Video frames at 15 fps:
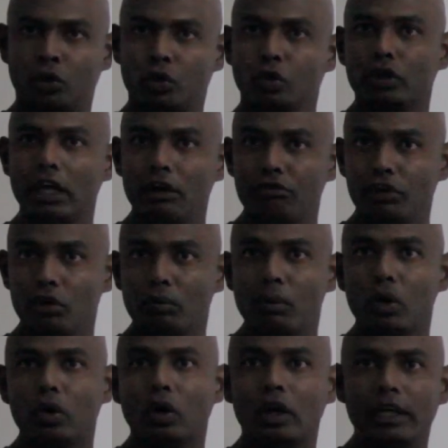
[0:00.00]
to give you
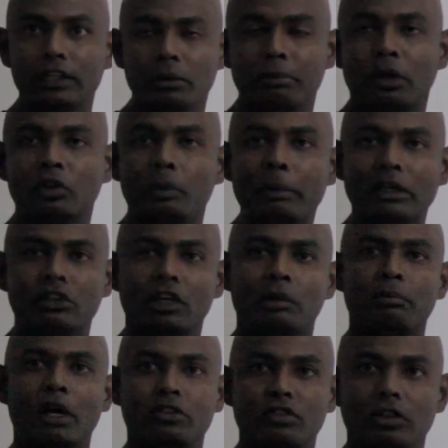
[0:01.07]
more knowledge about the magical
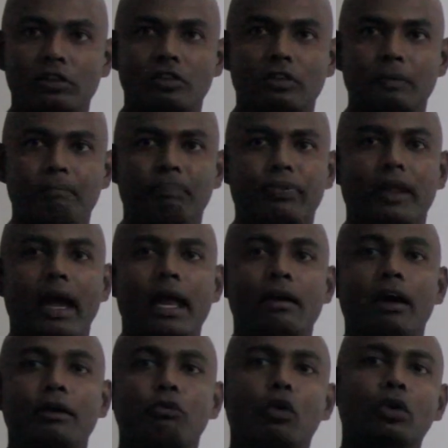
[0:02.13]
muscles, and
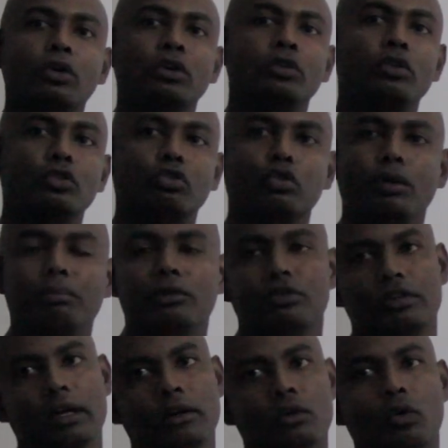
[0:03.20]
I want
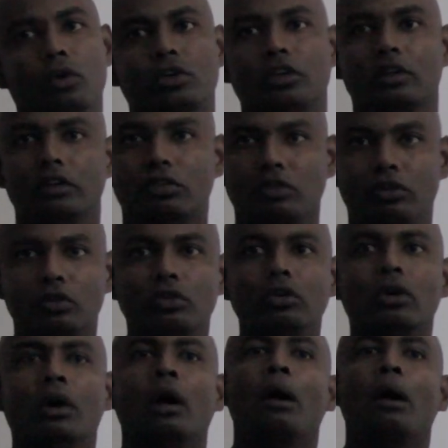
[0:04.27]
swimmers and coaches to